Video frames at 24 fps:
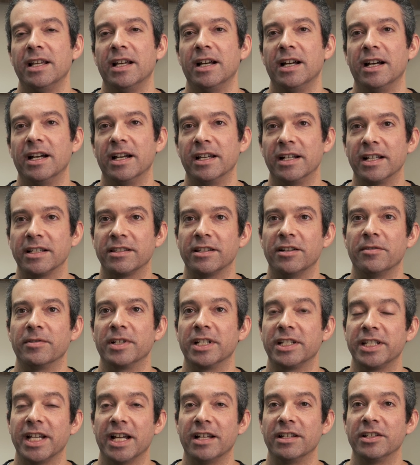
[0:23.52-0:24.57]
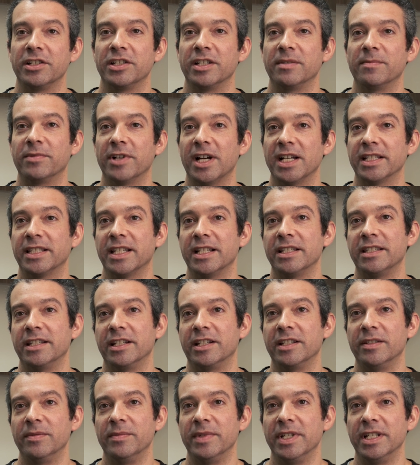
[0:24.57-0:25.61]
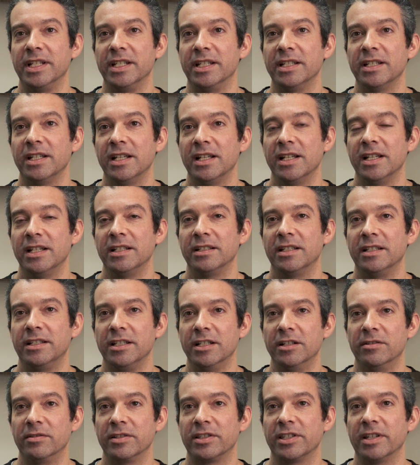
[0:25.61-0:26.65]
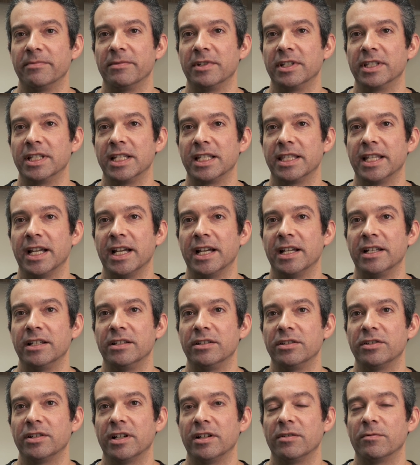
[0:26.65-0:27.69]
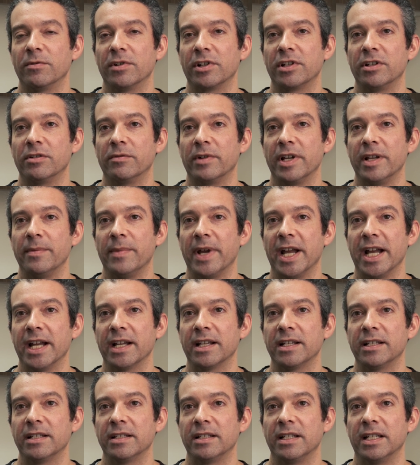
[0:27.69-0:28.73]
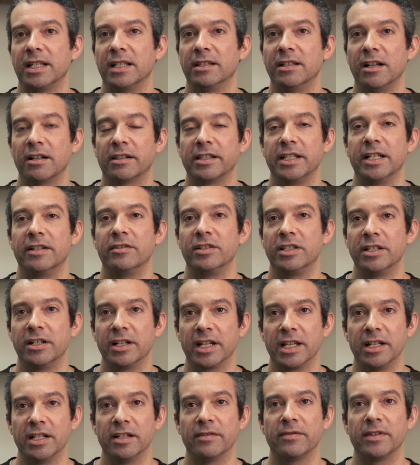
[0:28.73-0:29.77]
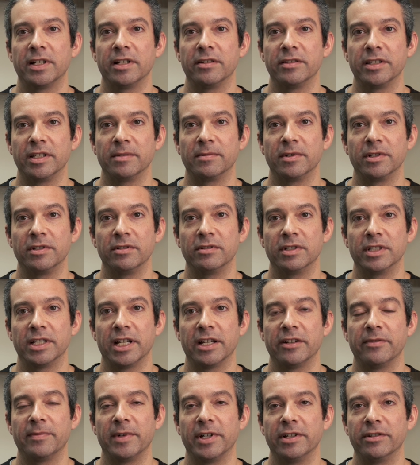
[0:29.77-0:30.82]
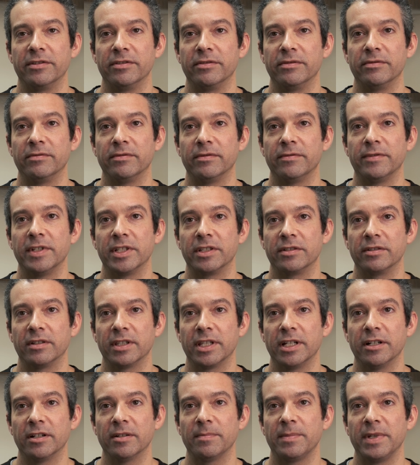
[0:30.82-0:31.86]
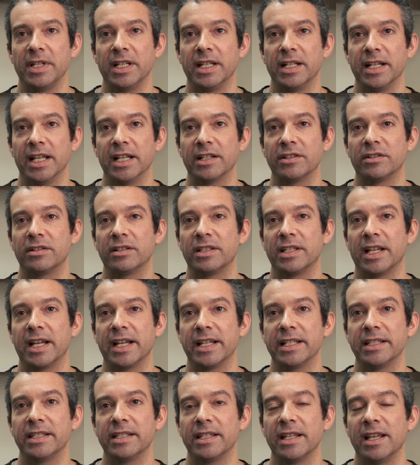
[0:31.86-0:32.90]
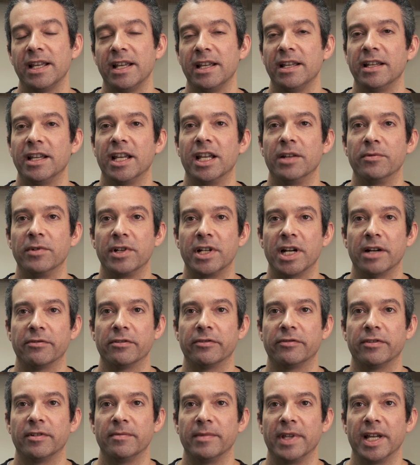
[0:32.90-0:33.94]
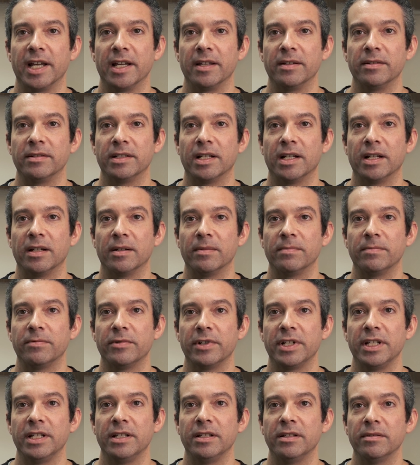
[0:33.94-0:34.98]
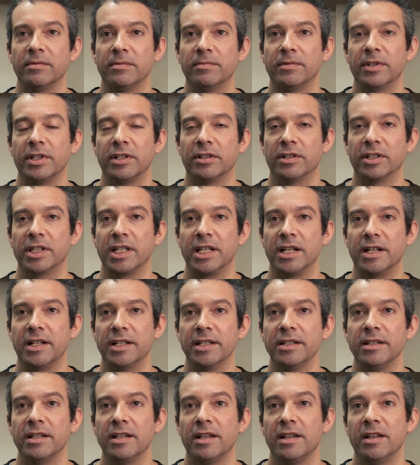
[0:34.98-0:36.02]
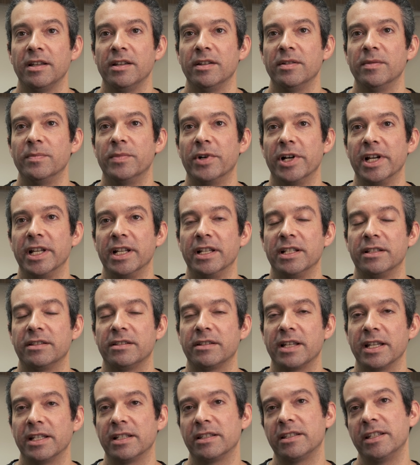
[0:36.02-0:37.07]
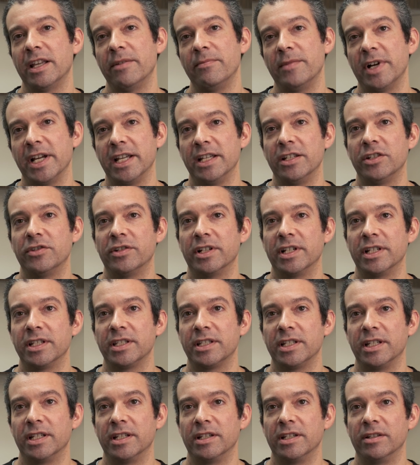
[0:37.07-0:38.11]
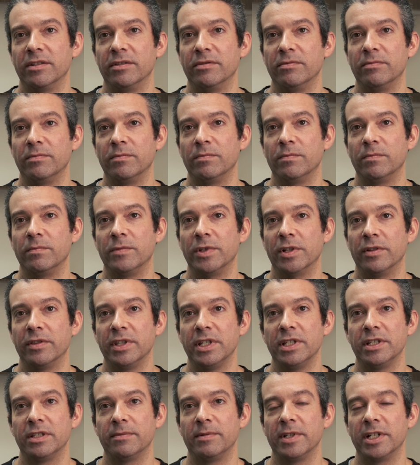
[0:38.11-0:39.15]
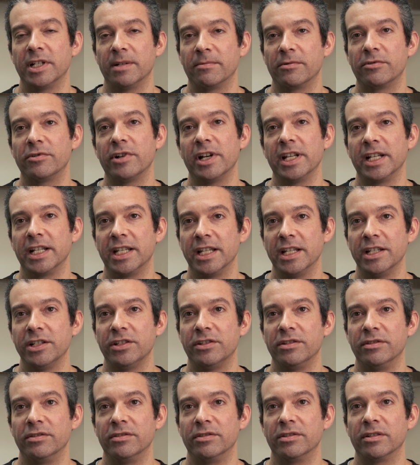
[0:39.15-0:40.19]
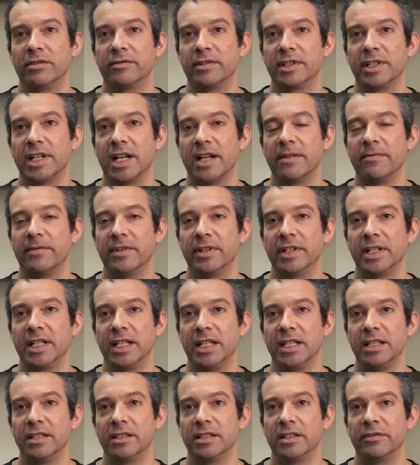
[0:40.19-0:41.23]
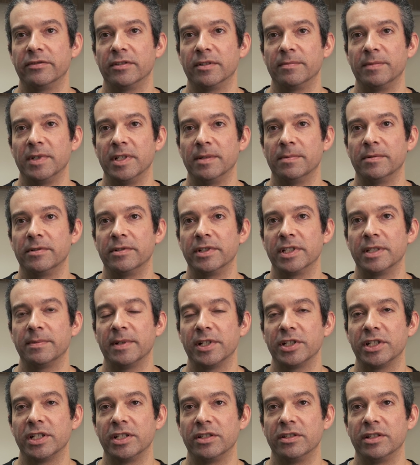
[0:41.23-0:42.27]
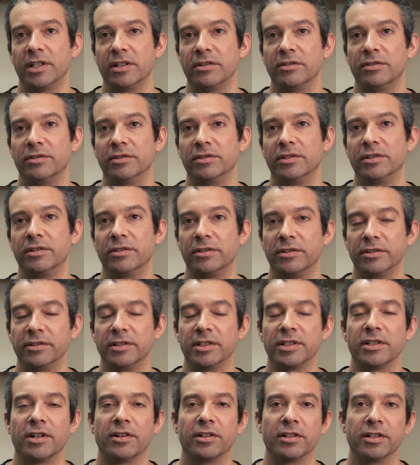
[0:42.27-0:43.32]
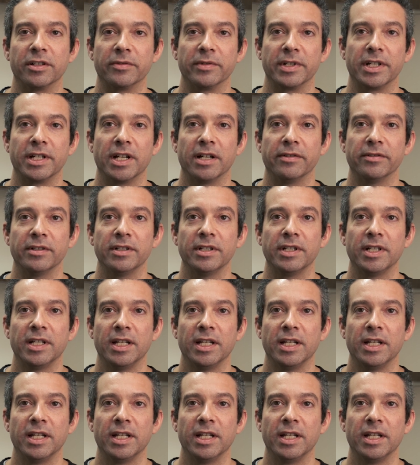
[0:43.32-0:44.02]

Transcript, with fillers: Uh, and I saw what a challenging process it can be to deal with something like that and try and work your way back. And luckily I was young enough that I was able to do a lot of my own physical therapy and exercise and recover from that uh, pretty, pretty early on. But it's kind of stemmed my interest in you know, these become chronic issues over time very easily for people, and especially as you get older and older, it's harder to recover.